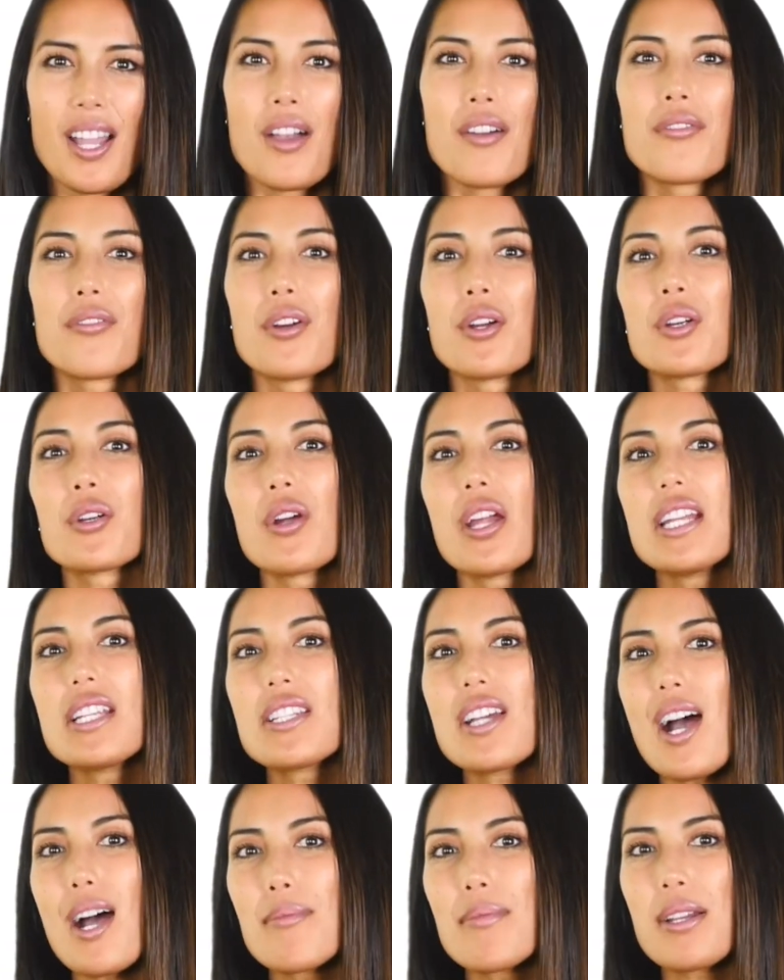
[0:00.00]
For a great
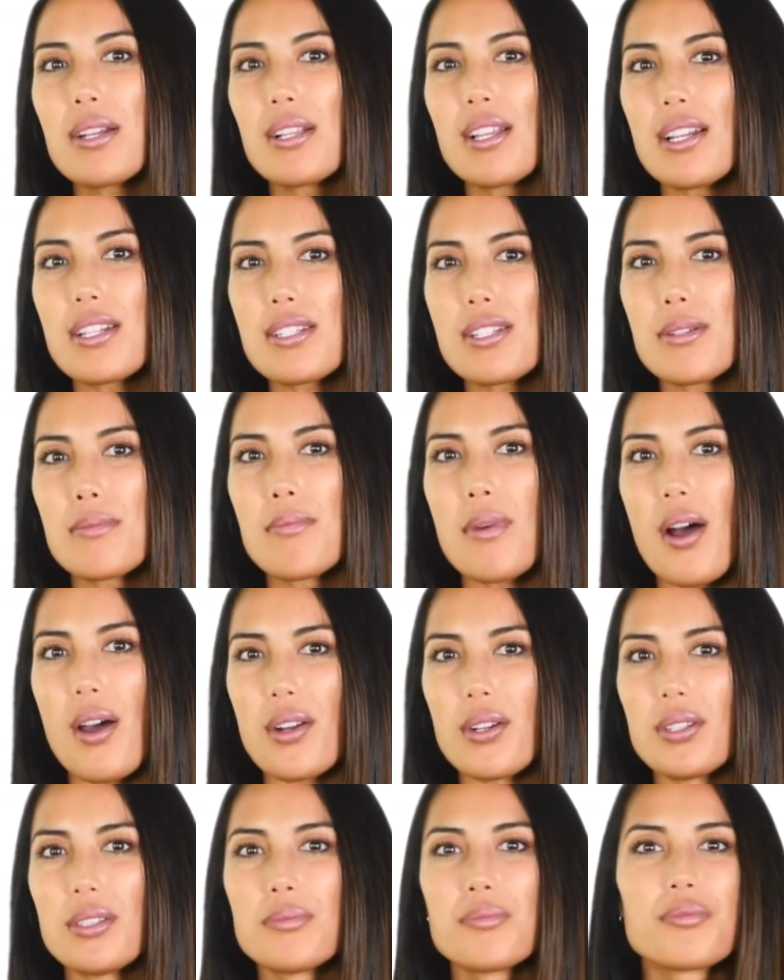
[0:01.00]
topic cluster
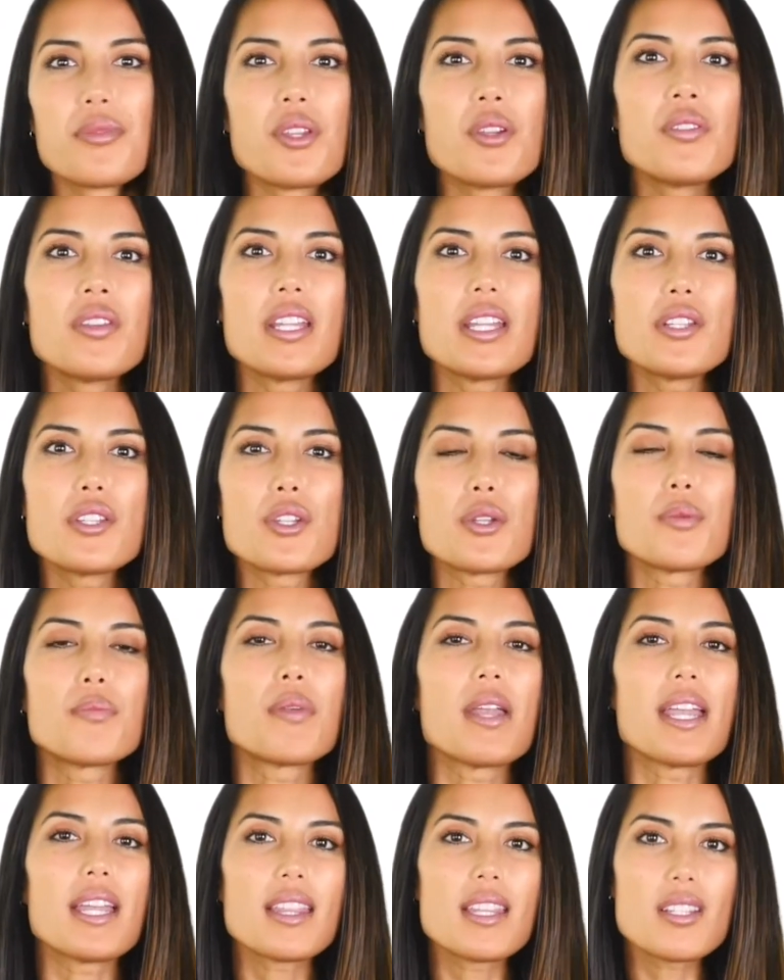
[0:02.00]
model, you need to
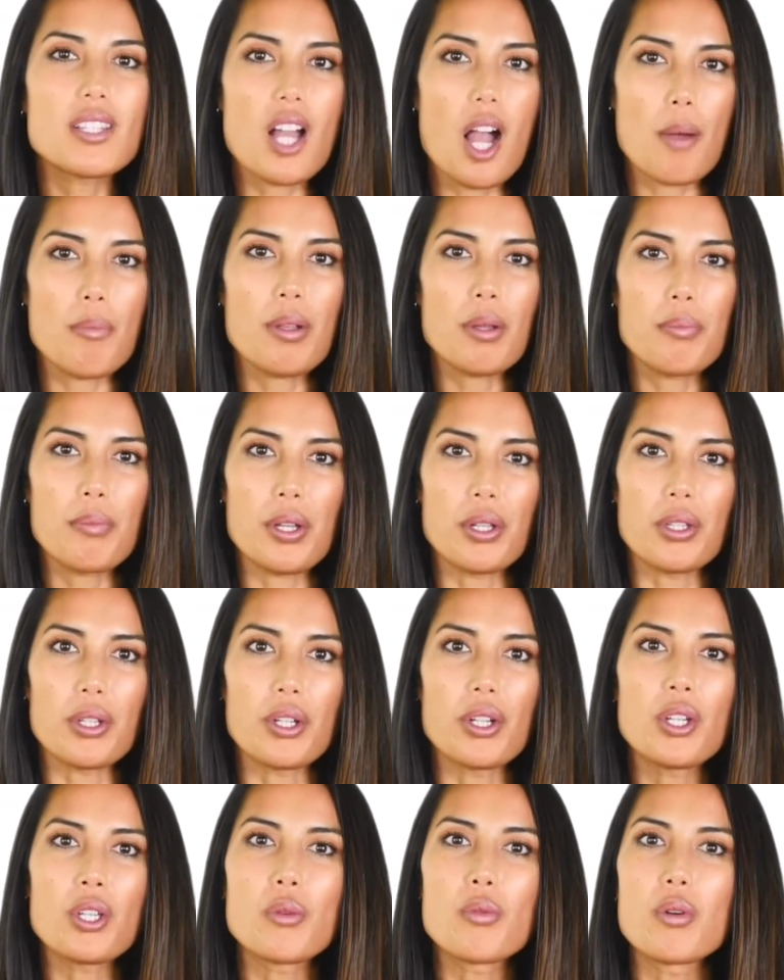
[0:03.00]
pick the topic pillar
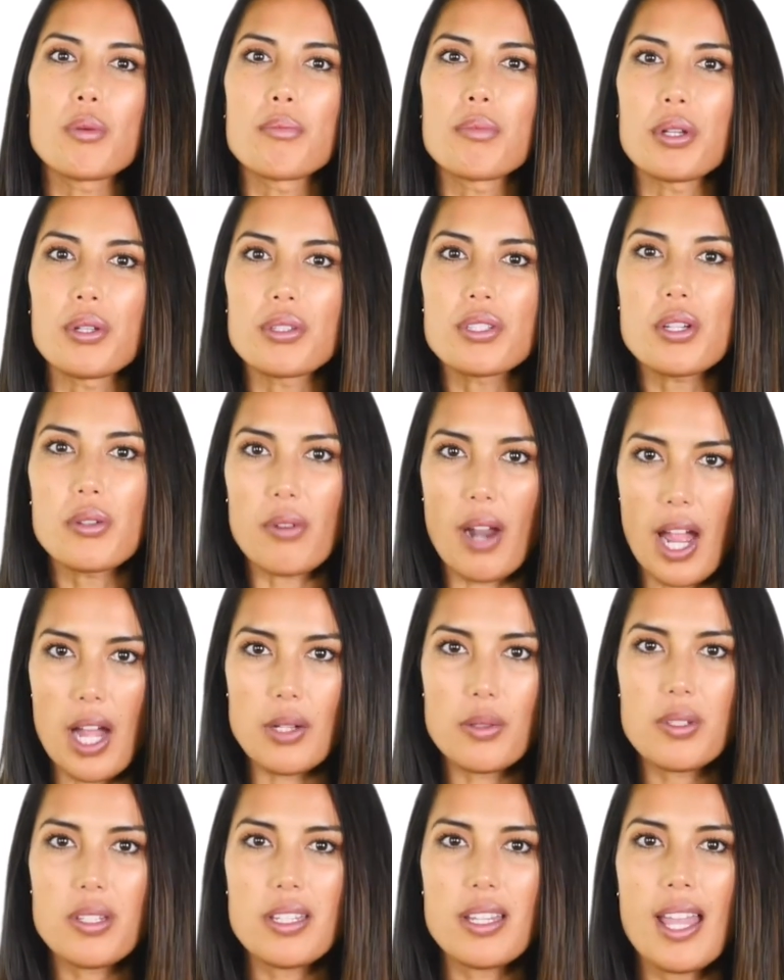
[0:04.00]
you will build
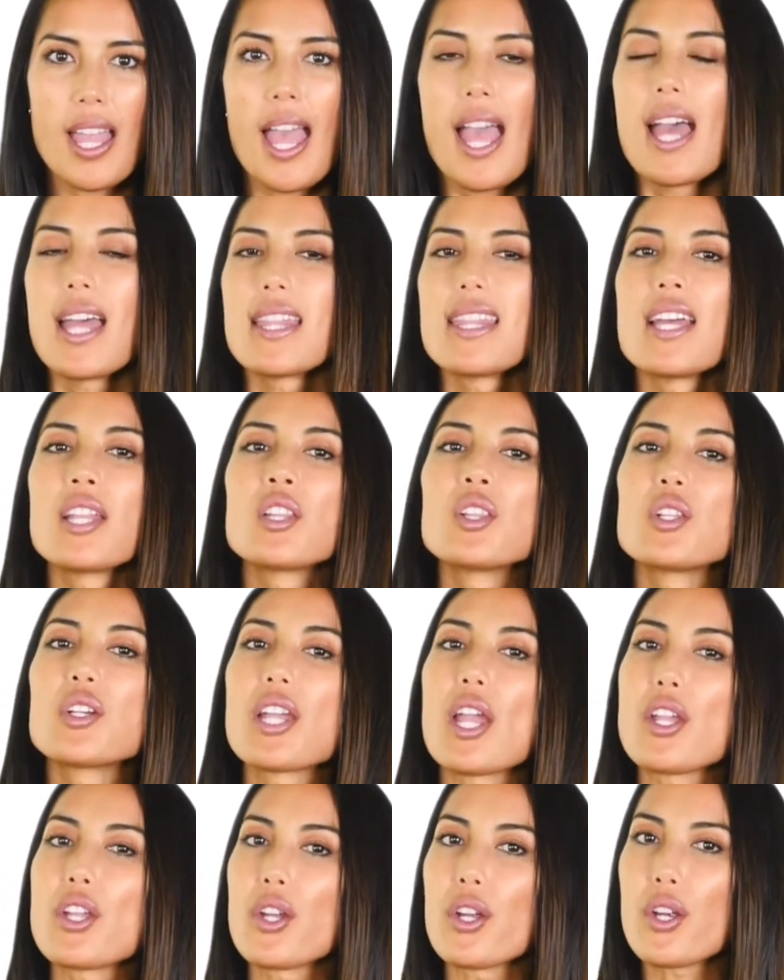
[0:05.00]
around, then look
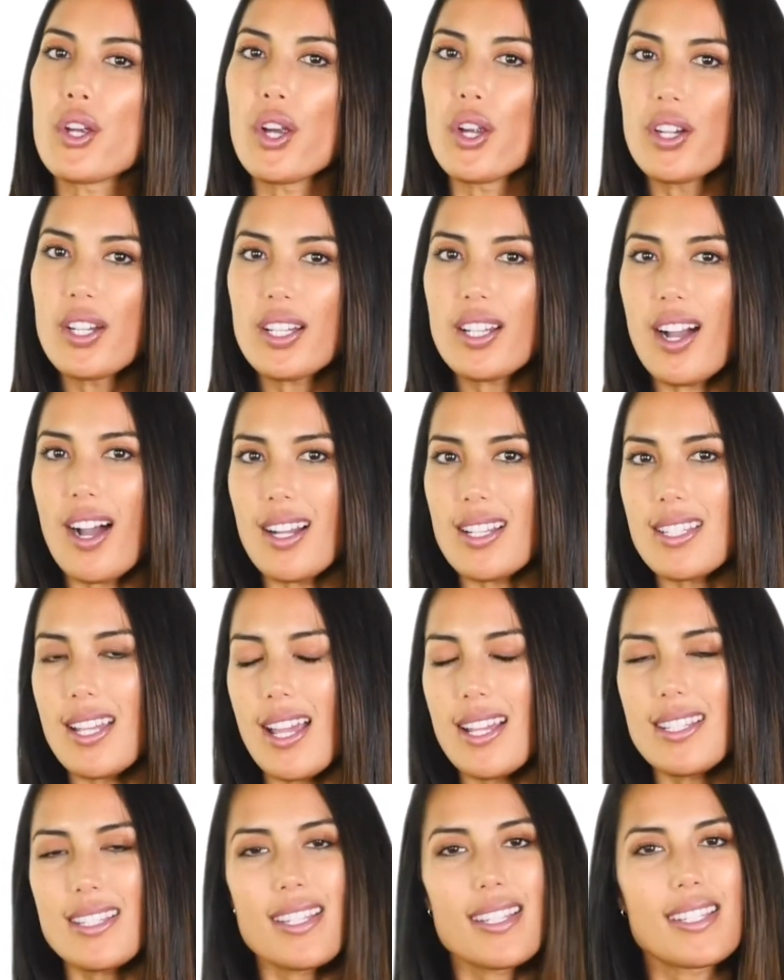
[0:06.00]
at your current
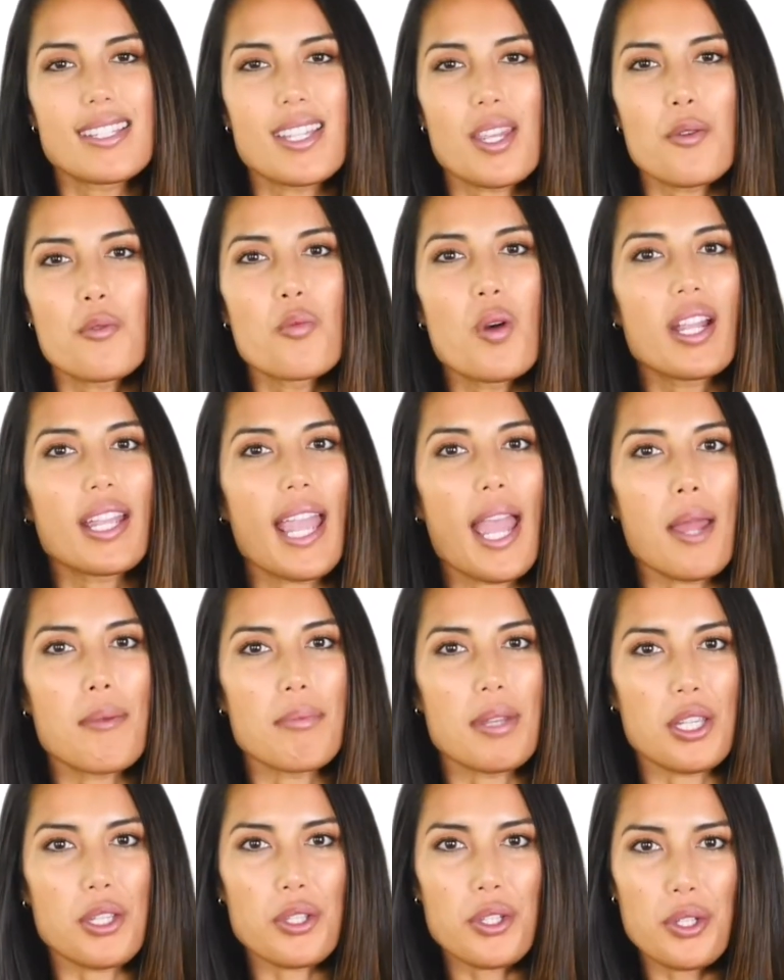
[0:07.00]
content to see what can be
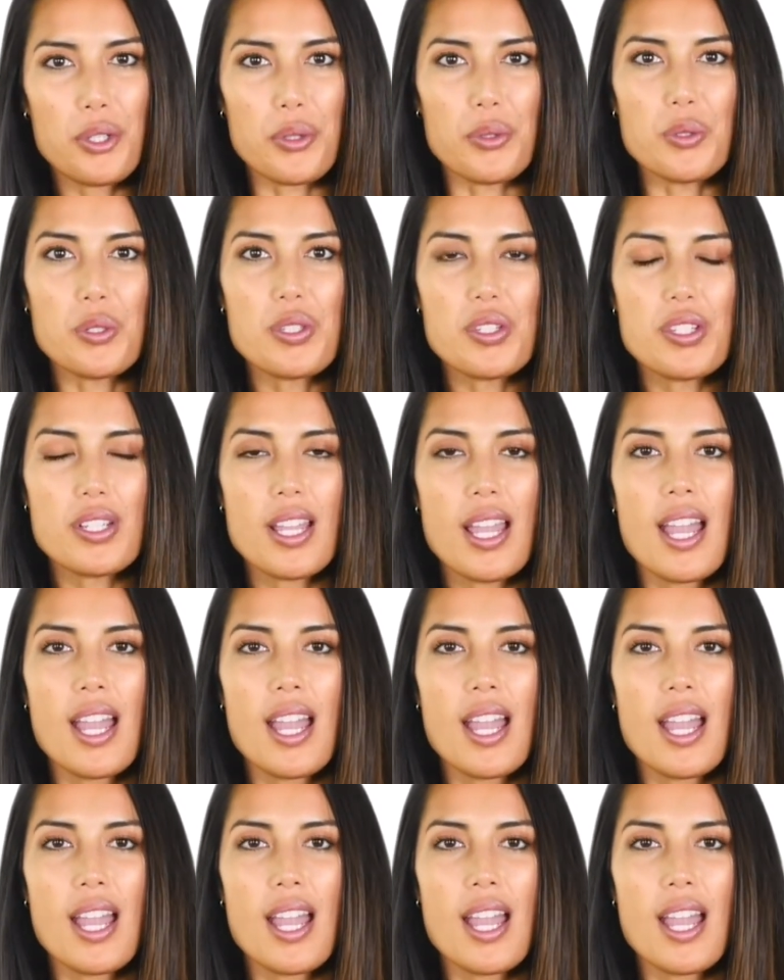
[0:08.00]
used,